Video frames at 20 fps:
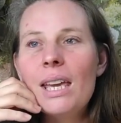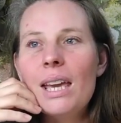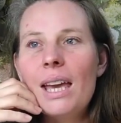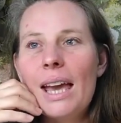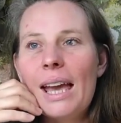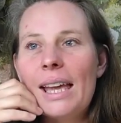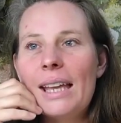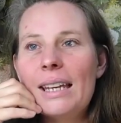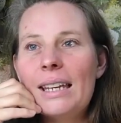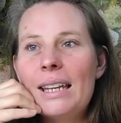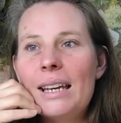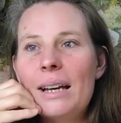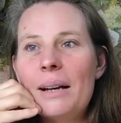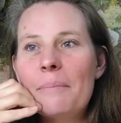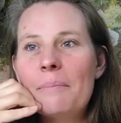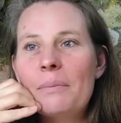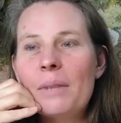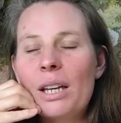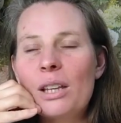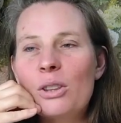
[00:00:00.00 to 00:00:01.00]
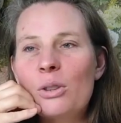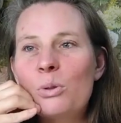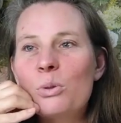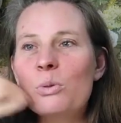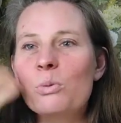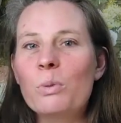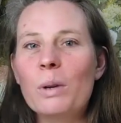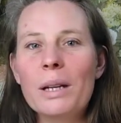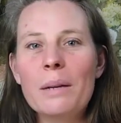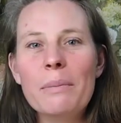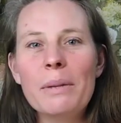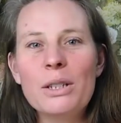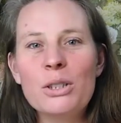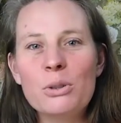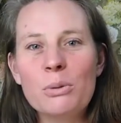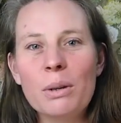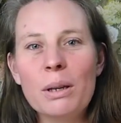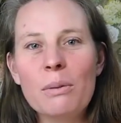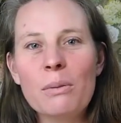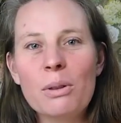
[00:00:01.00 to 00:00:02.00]
And I thought, what am I
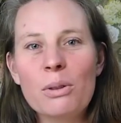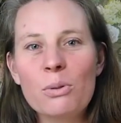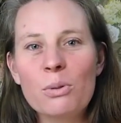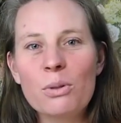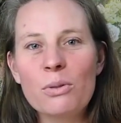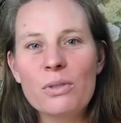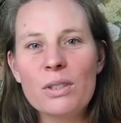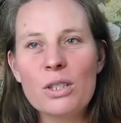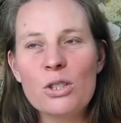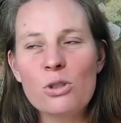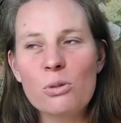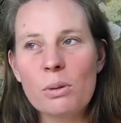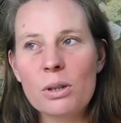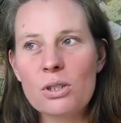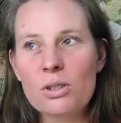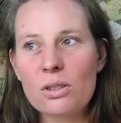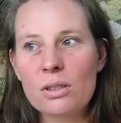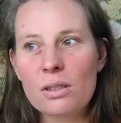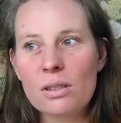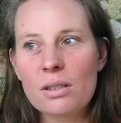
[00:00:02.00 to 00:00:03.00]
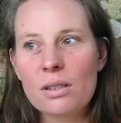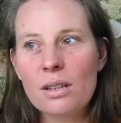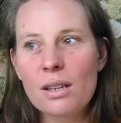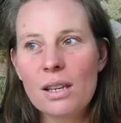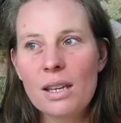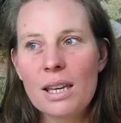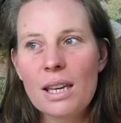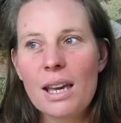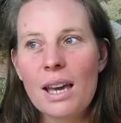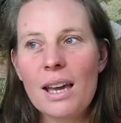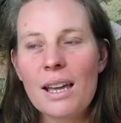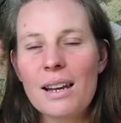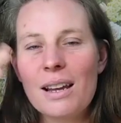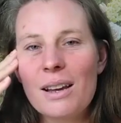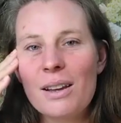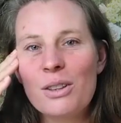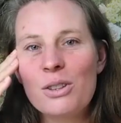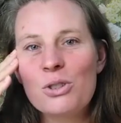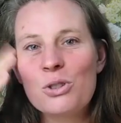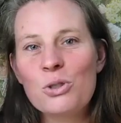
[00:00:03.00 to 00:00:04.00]
doing with all of these swatches? And
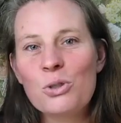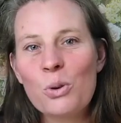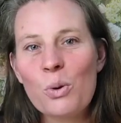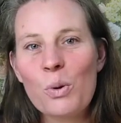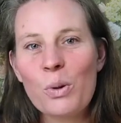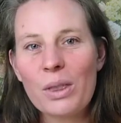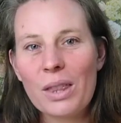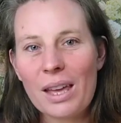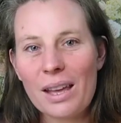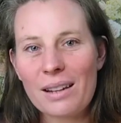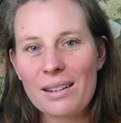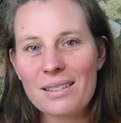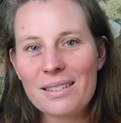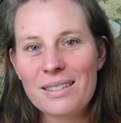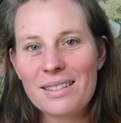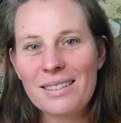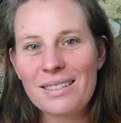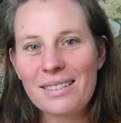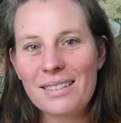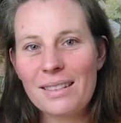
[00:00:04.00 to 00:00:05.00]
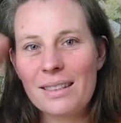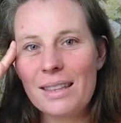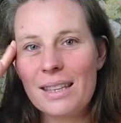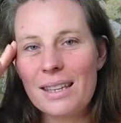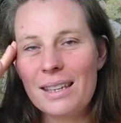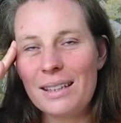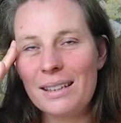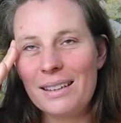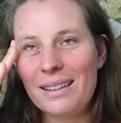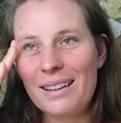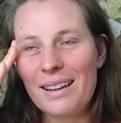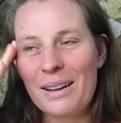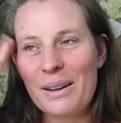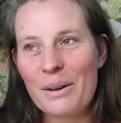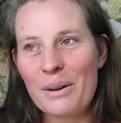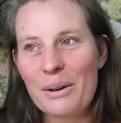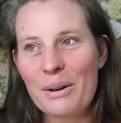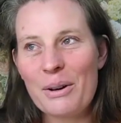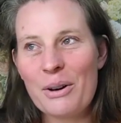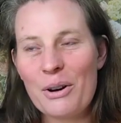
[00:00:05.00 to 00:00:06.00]
I saw that thing
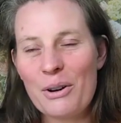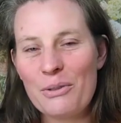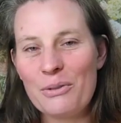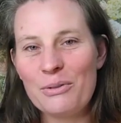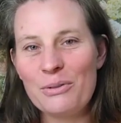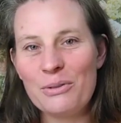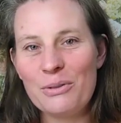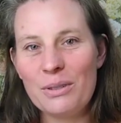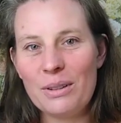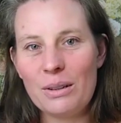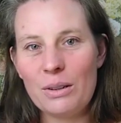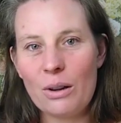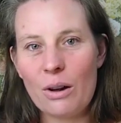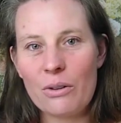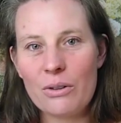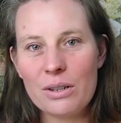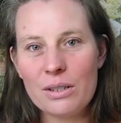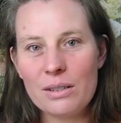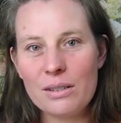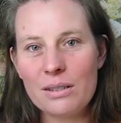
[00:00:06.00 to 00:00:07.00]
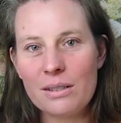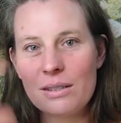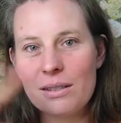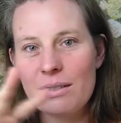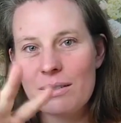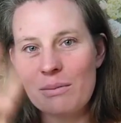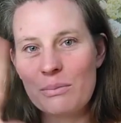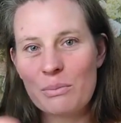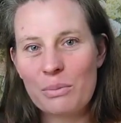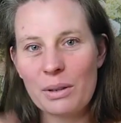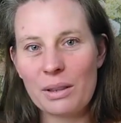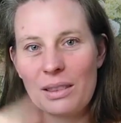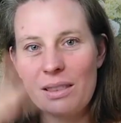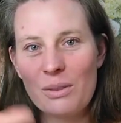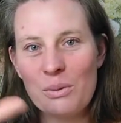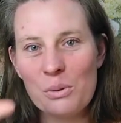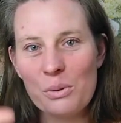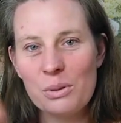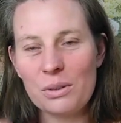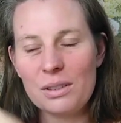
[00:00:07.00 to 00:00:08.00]
of Lauren's with
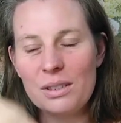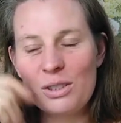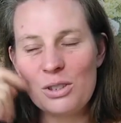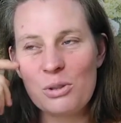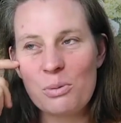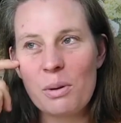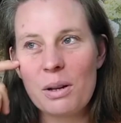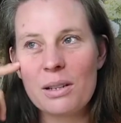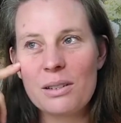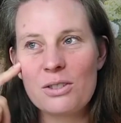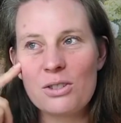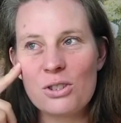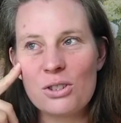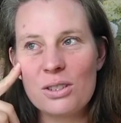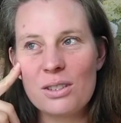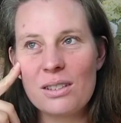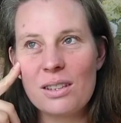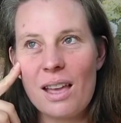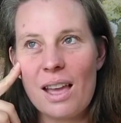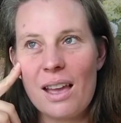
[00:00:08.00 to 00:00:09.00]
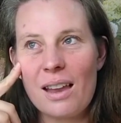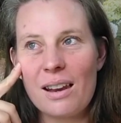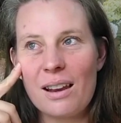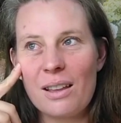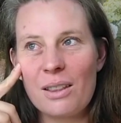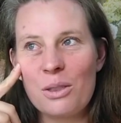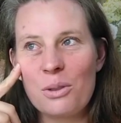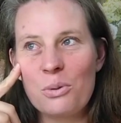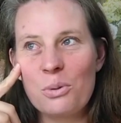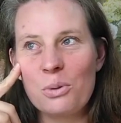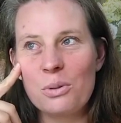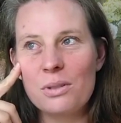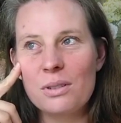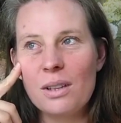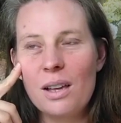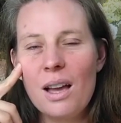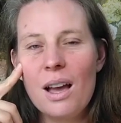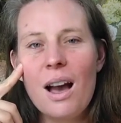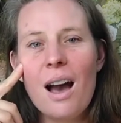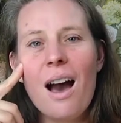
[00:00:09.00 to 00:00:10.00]
all these swatches, and I thought,
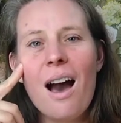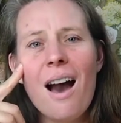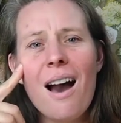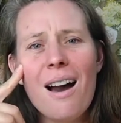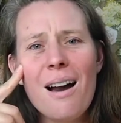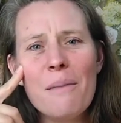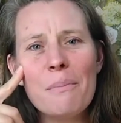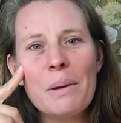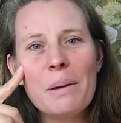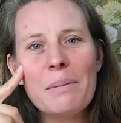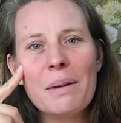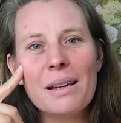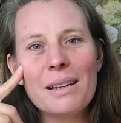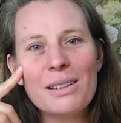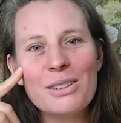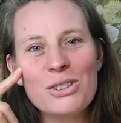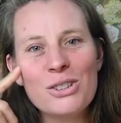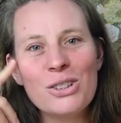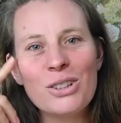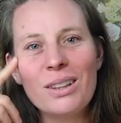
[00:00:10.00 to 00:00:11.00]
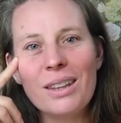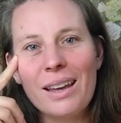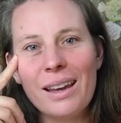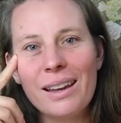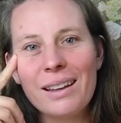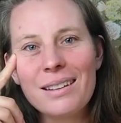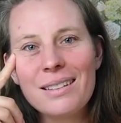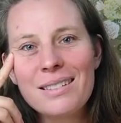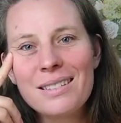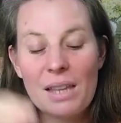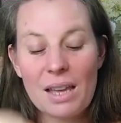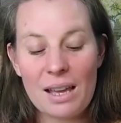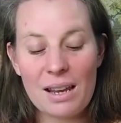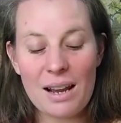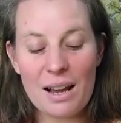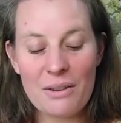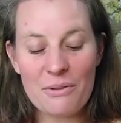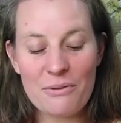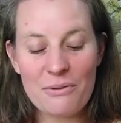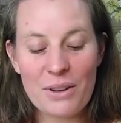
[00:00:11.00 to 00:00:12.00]
maybe I can do that. And
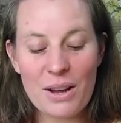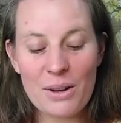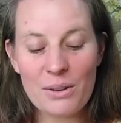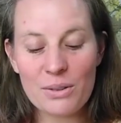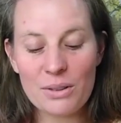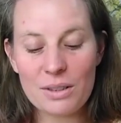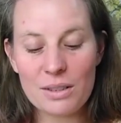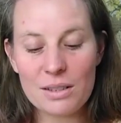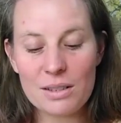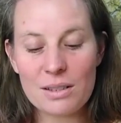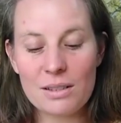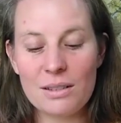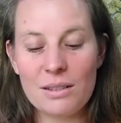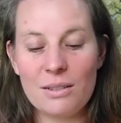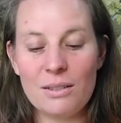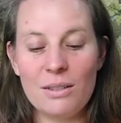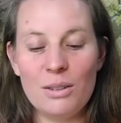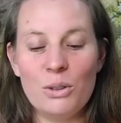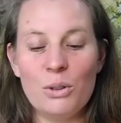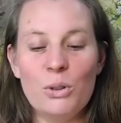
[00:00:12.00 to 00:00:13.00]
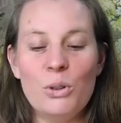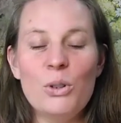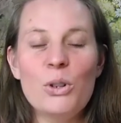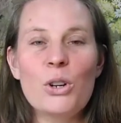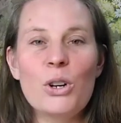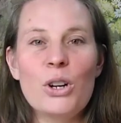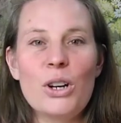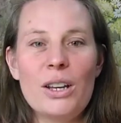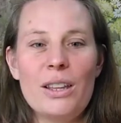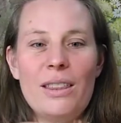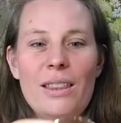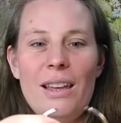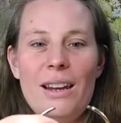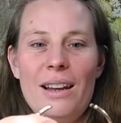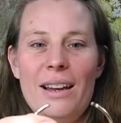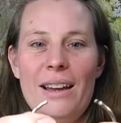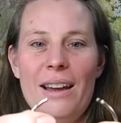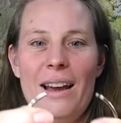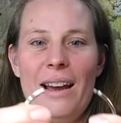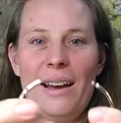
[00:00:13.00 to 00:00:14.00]
I found this little hook that
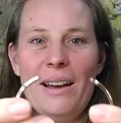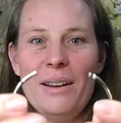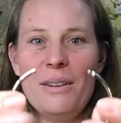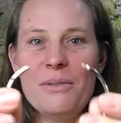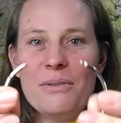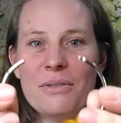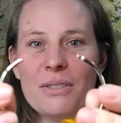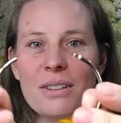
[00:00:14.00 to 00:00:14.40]
I have.